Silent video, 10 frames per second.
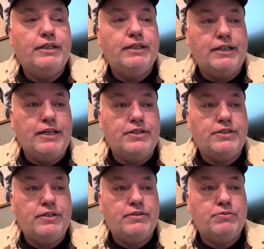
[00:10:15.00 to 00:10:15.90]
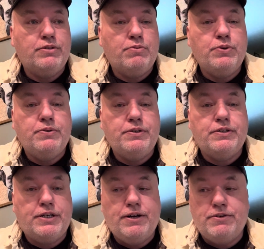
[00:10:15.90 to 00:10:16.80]
And it's getting to where they're ruining the
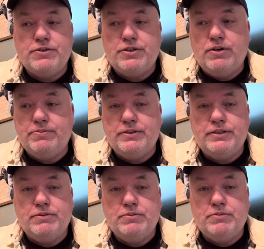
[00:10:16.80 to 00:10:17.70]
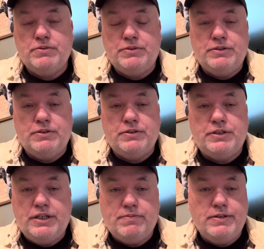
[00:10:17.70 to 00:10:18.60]
characters. Hopefully, you know, the
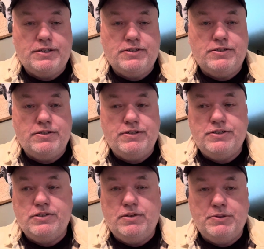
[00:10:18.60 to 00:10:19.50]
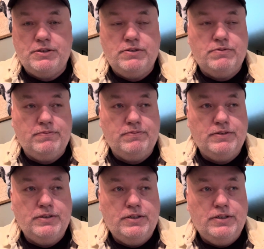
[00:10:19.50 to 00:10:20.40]
Netflix series is coming on.
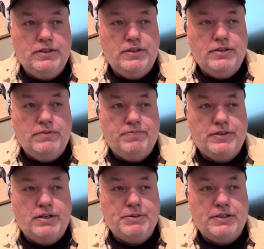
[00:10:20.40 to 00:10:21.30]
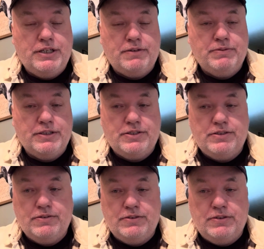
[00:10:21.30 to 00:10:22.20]
I mean,
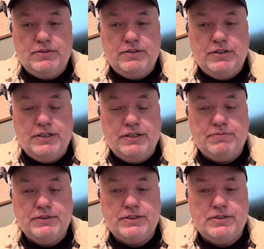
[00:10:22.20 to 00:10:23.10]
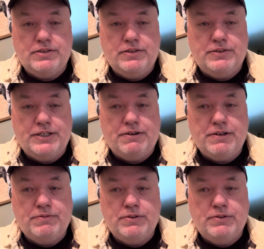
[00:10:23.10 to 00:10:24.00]
Netflix,
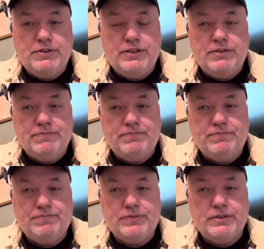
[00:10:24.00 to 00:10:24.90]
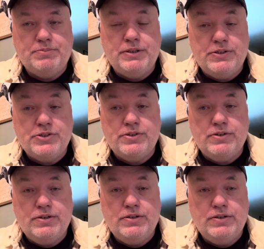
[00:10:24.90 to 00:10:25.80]
Daredevil and Punisher